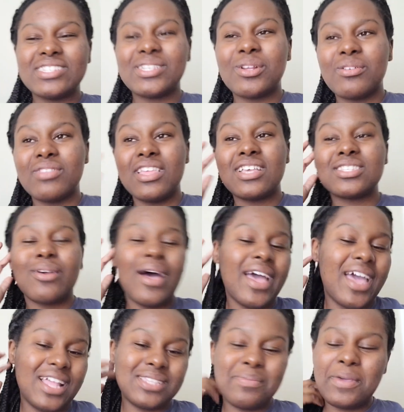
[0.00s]
sort of thing. So I
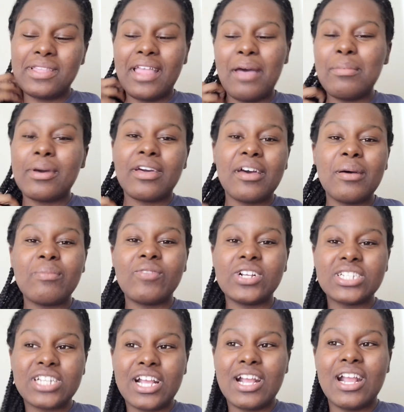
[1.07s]
had to pick that book up for
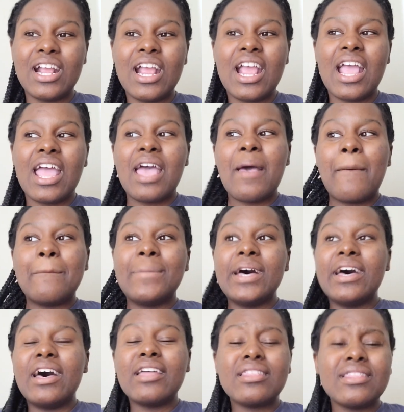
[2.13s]
sure.
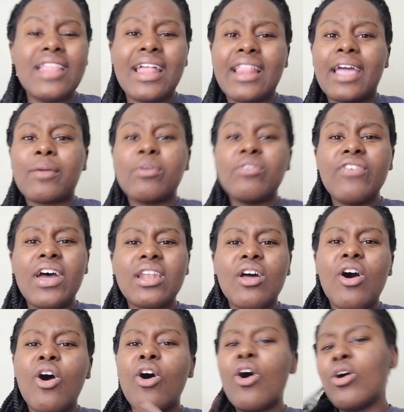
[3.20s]
But other than that, like we found a
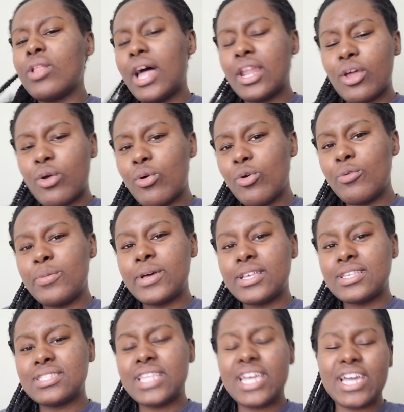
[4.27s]
whole lot of cool
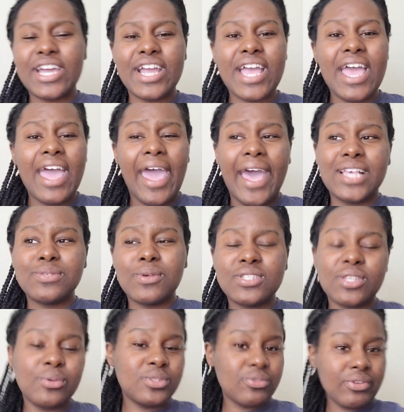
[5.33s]
books there as well.
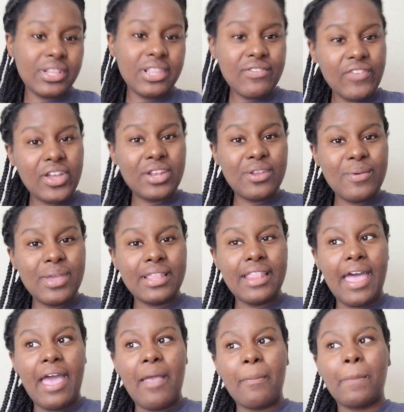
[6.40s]
So it was really fun doing
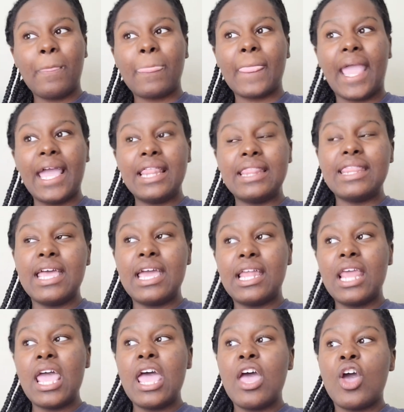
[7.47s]
that. And
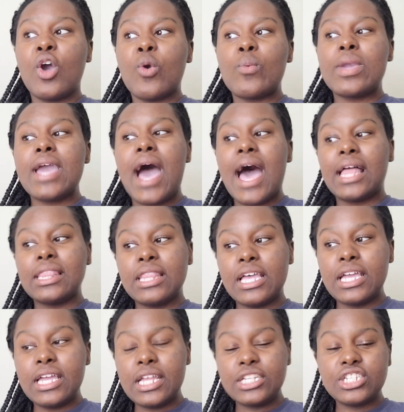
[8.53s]
then we got
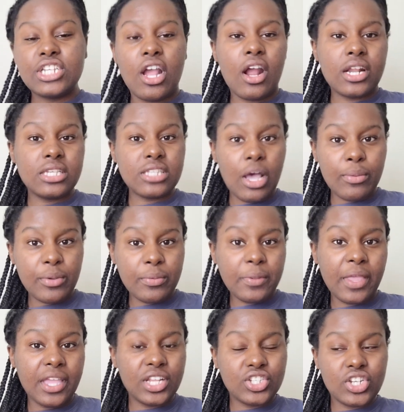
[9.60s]
lunch. You already saw we were
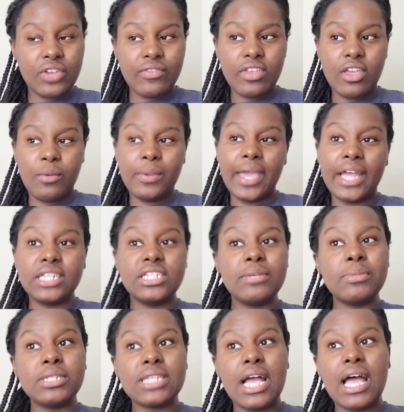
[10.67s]
playing trivia. We had
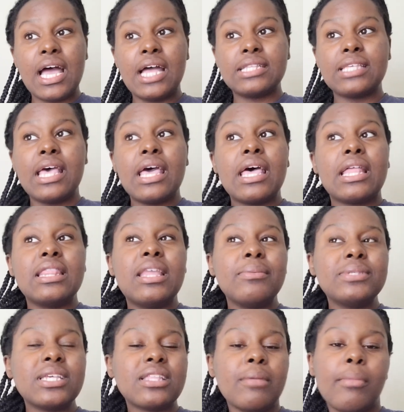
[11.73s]
Jimmy John's. Then we
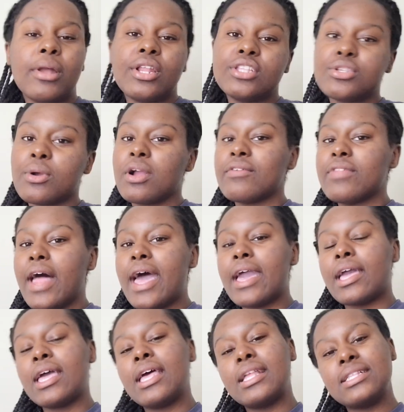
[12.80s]
took them on a tour of
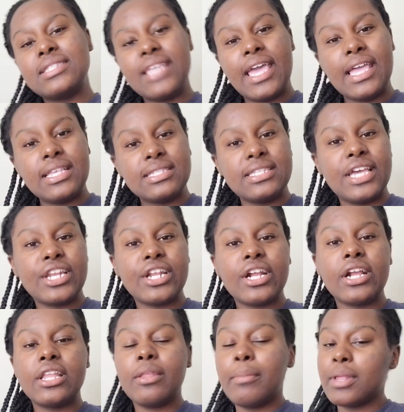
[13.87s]
like Tate Center
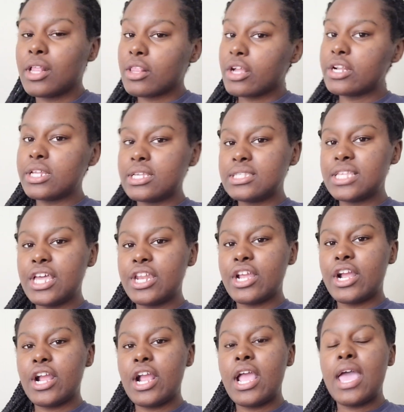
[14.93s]
and the Miller Learning
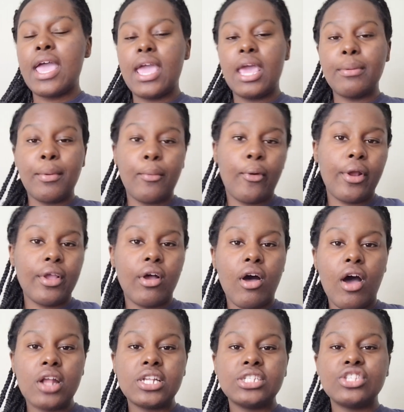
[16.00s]
Center and Memorial
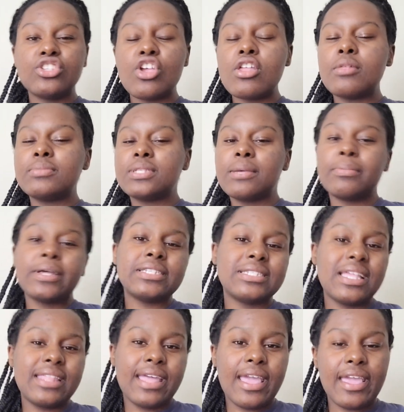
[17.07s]
Hall. Just show them some places
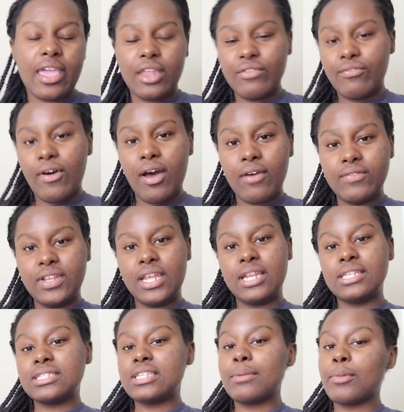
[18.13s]
that they can get involved in
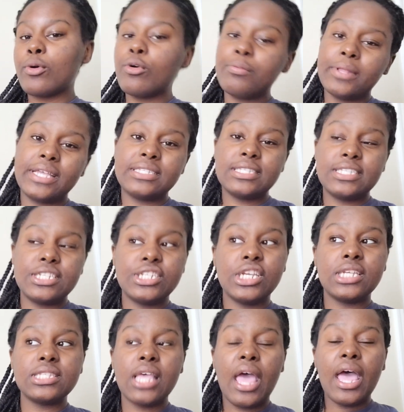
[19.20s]
and some cool places to
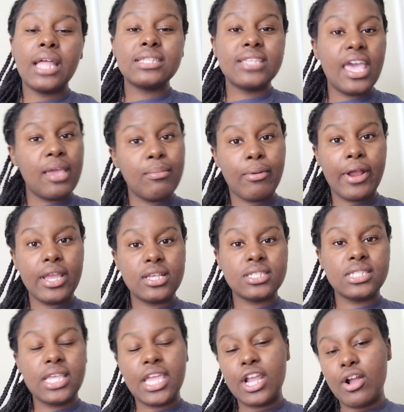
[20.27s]
just take breaks
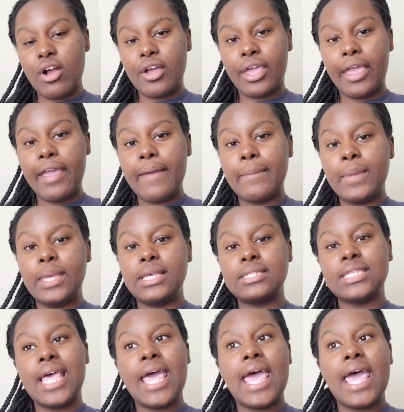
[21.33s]
here on campus.